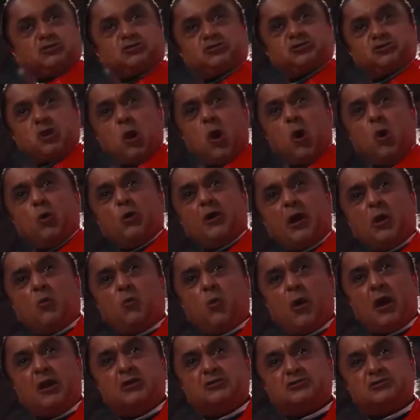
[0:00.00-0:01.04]
Slowly
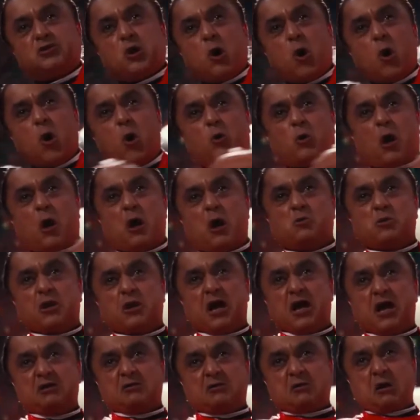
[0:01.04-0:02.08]
wheels go round
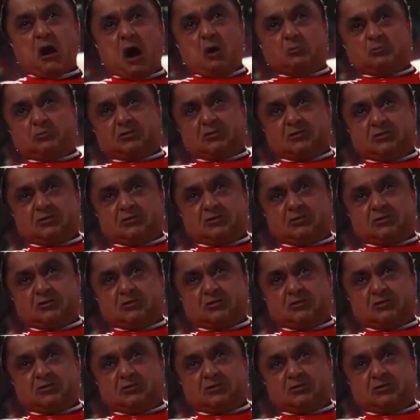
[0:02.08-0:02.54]
and round,